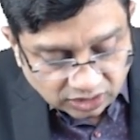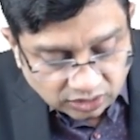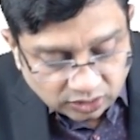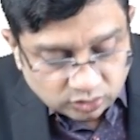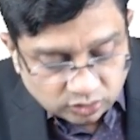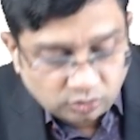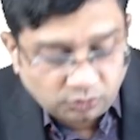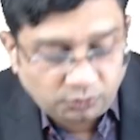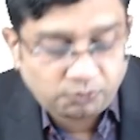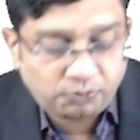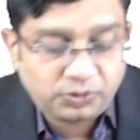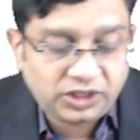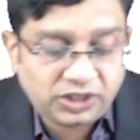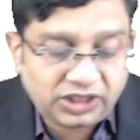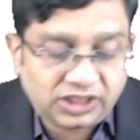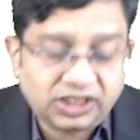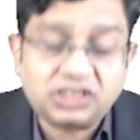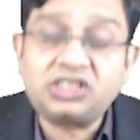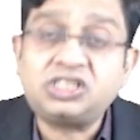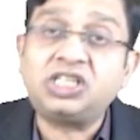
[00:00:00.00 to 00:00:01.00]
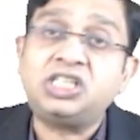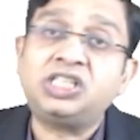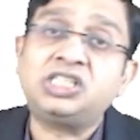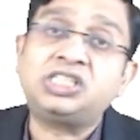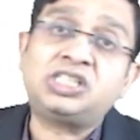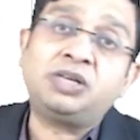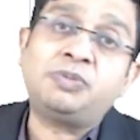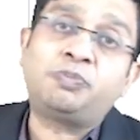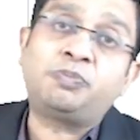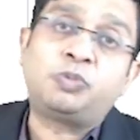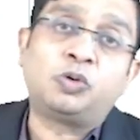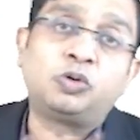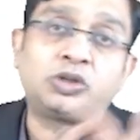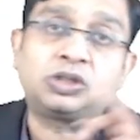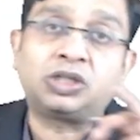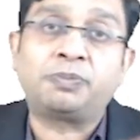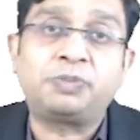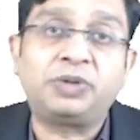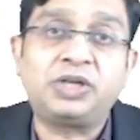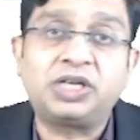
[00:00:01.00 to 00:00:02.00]
So beta chains, they both
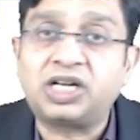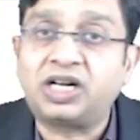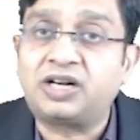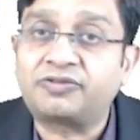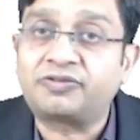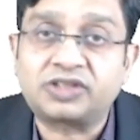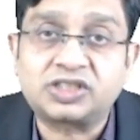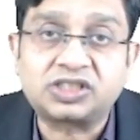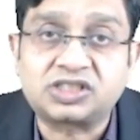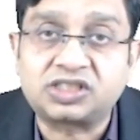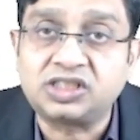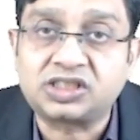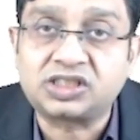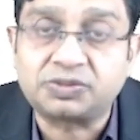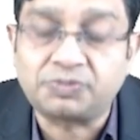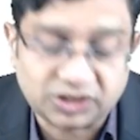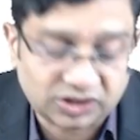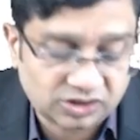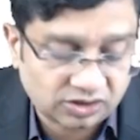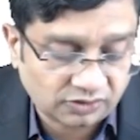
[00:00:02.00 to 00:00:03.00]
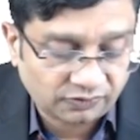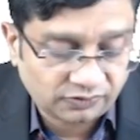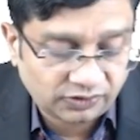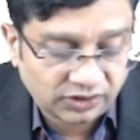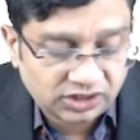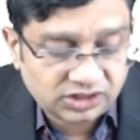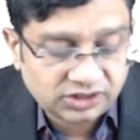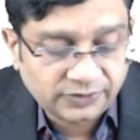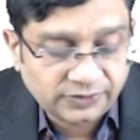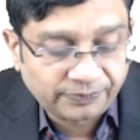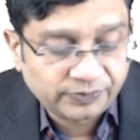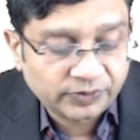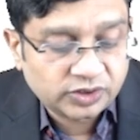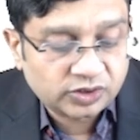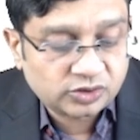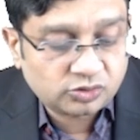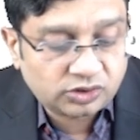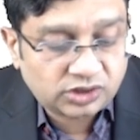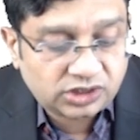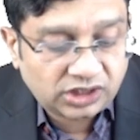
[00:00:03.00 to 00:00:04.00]
appear after 6 months of age.
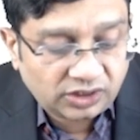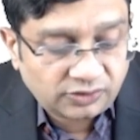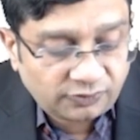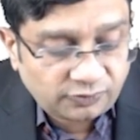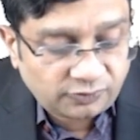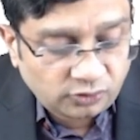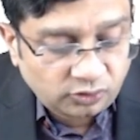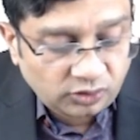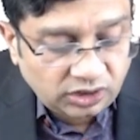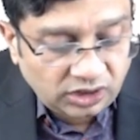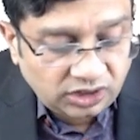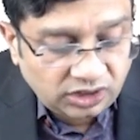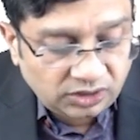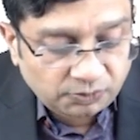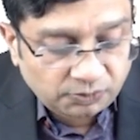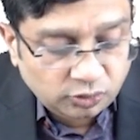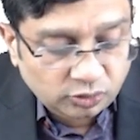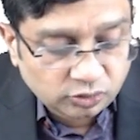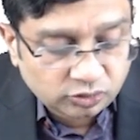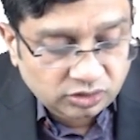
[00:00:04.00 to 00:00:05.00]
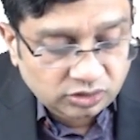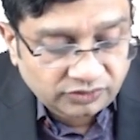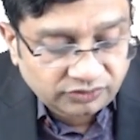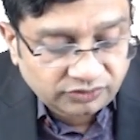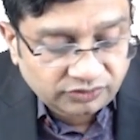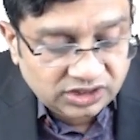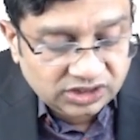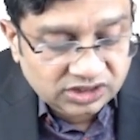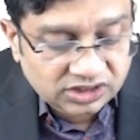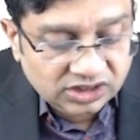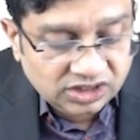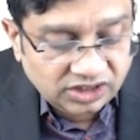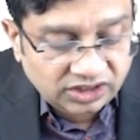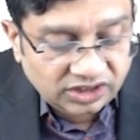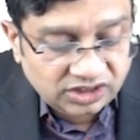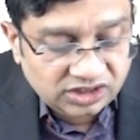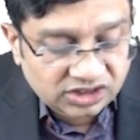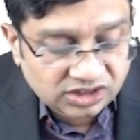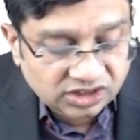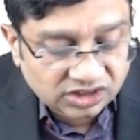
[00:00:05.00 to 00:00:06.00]
So therefore in both of these
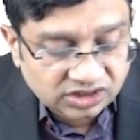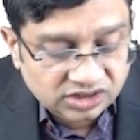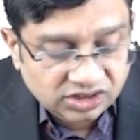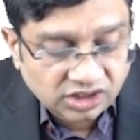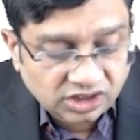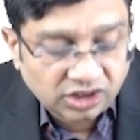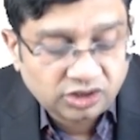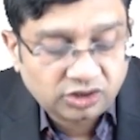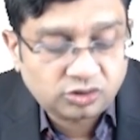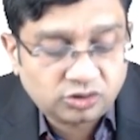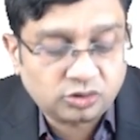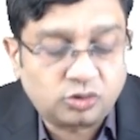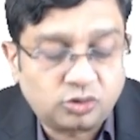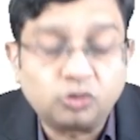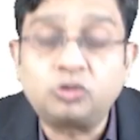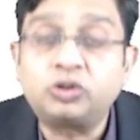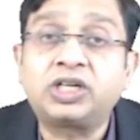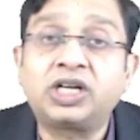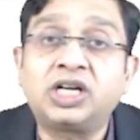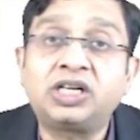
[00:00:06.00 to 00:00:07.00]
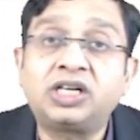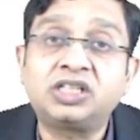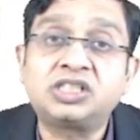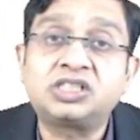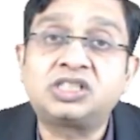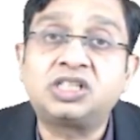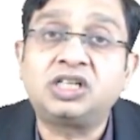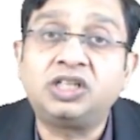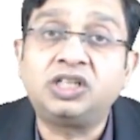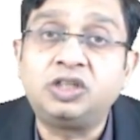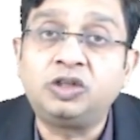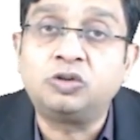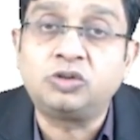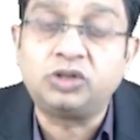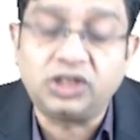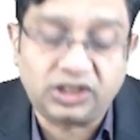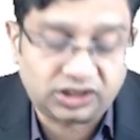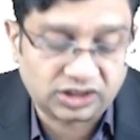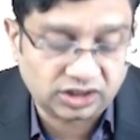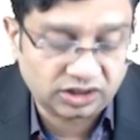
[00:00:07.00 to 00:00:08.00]
conditions, you don't get is the
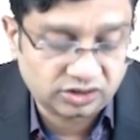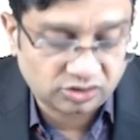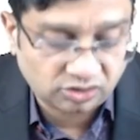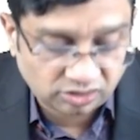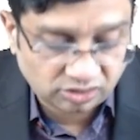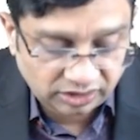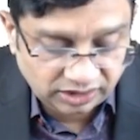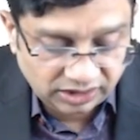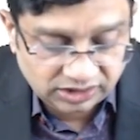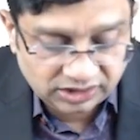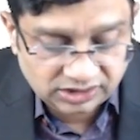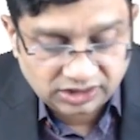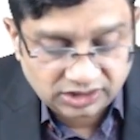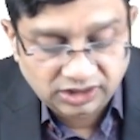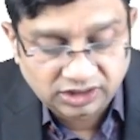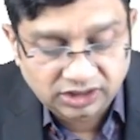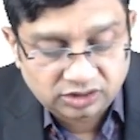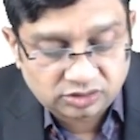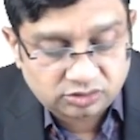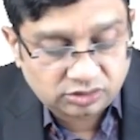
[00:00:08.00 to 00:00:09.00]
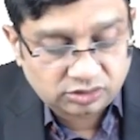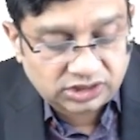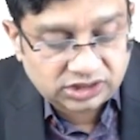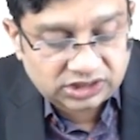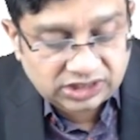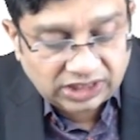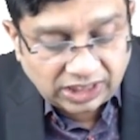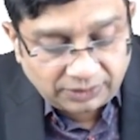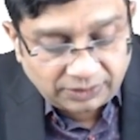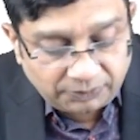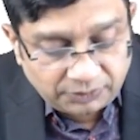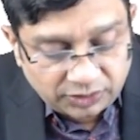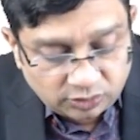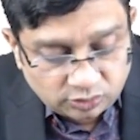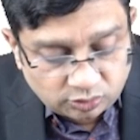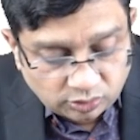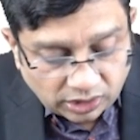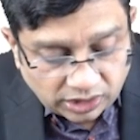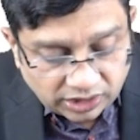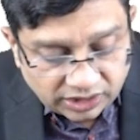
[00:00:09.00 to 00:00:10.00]
neonatal jaundice. So this can be due
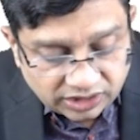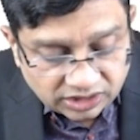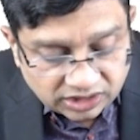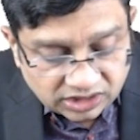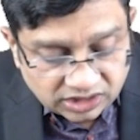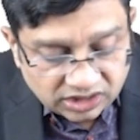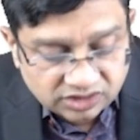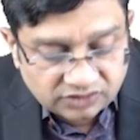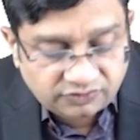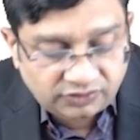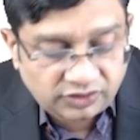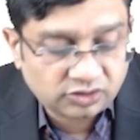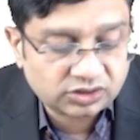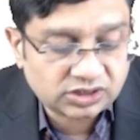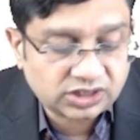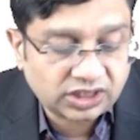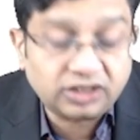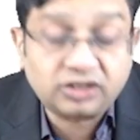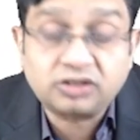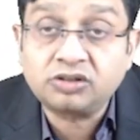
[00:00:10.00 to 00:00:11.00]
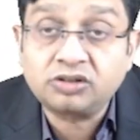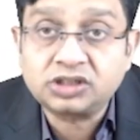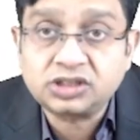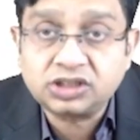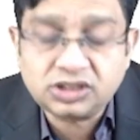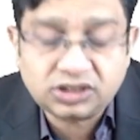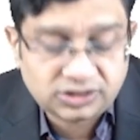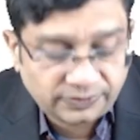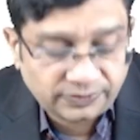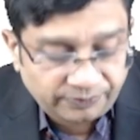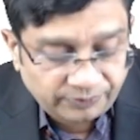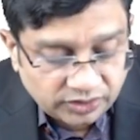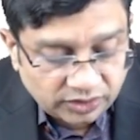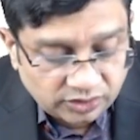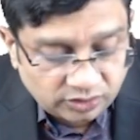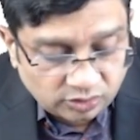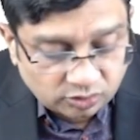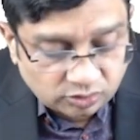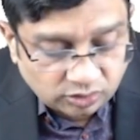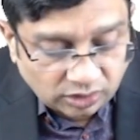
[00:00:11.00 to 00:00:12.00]
to hereditary spherocytosis,
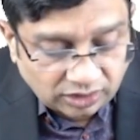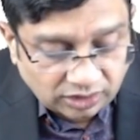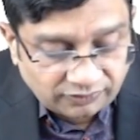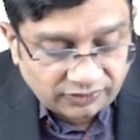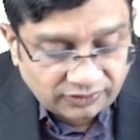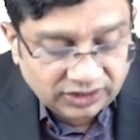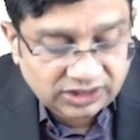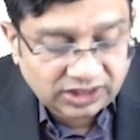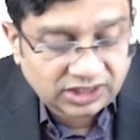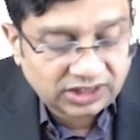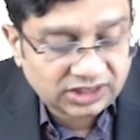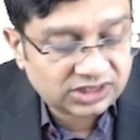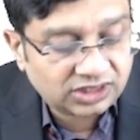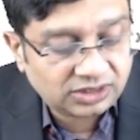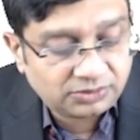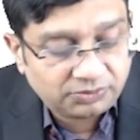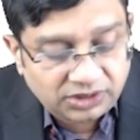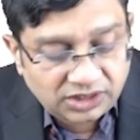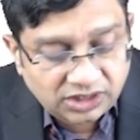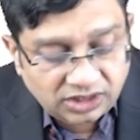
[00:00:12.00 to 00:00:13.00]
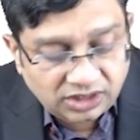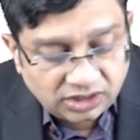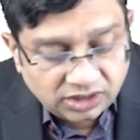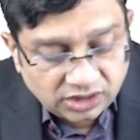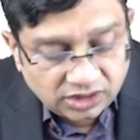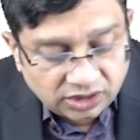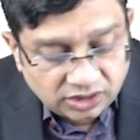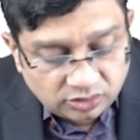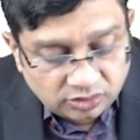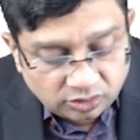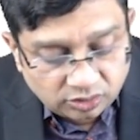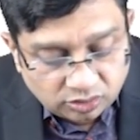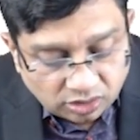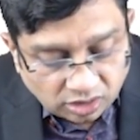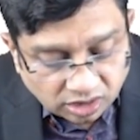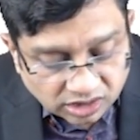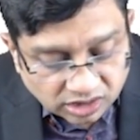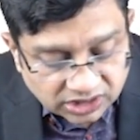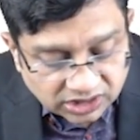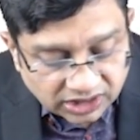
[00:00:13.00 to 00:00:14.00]
due to alpha thalassemia, due to
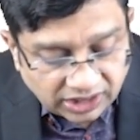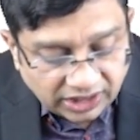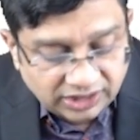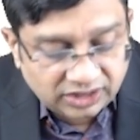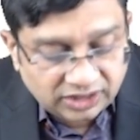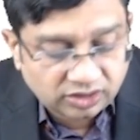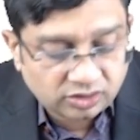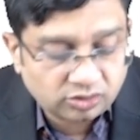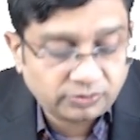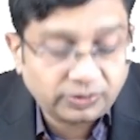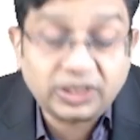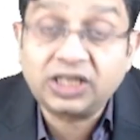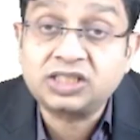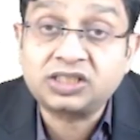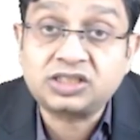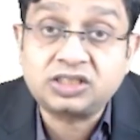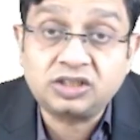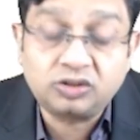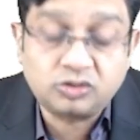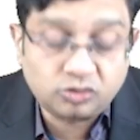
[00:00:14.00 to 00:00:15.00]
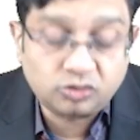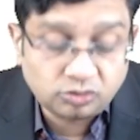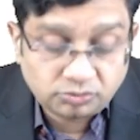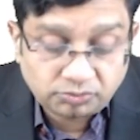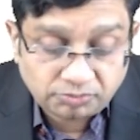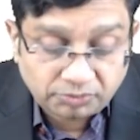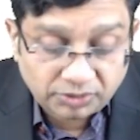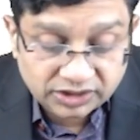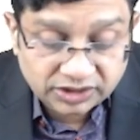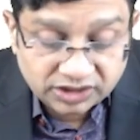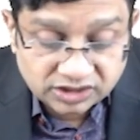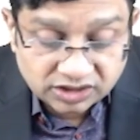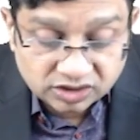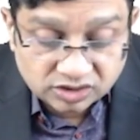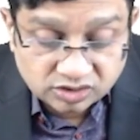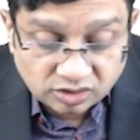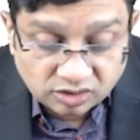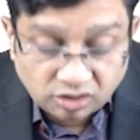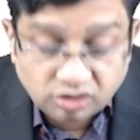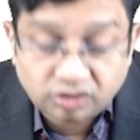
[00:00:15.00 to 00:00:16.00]
congenital rubella syndrome, but this is
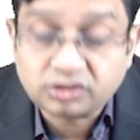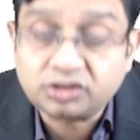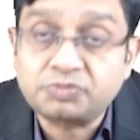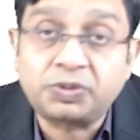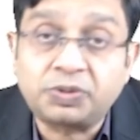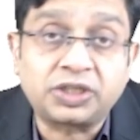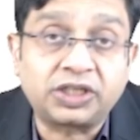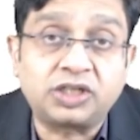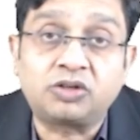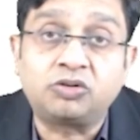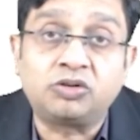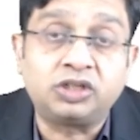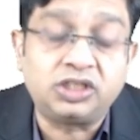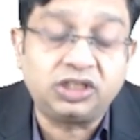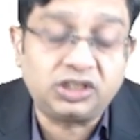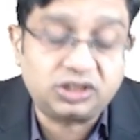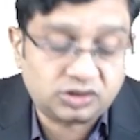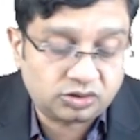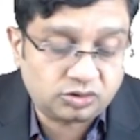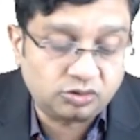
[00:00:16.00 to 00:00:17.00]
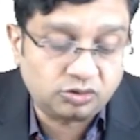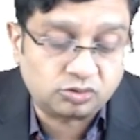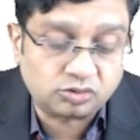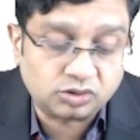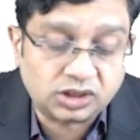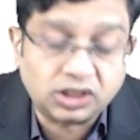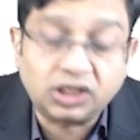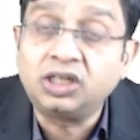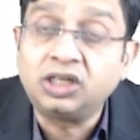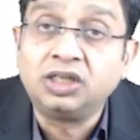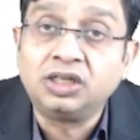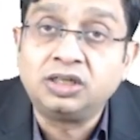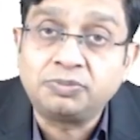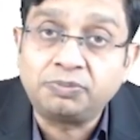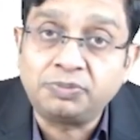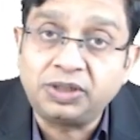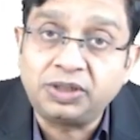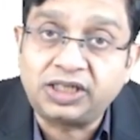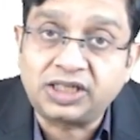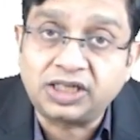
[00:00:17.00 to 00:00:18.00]
not particularly due to the
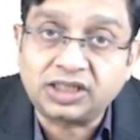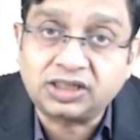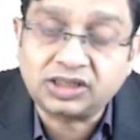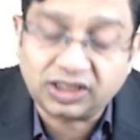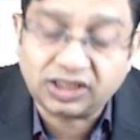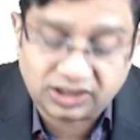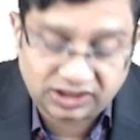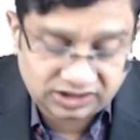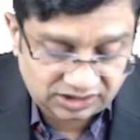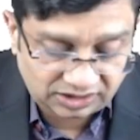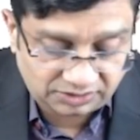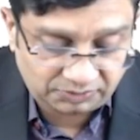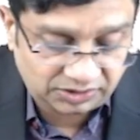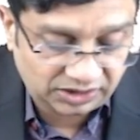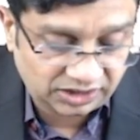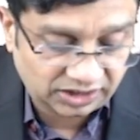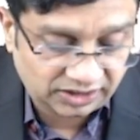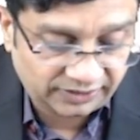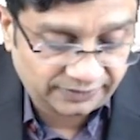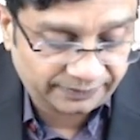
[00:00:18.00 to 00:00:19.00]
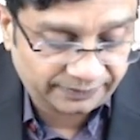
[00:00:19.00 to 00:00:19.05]
beta thalassemia.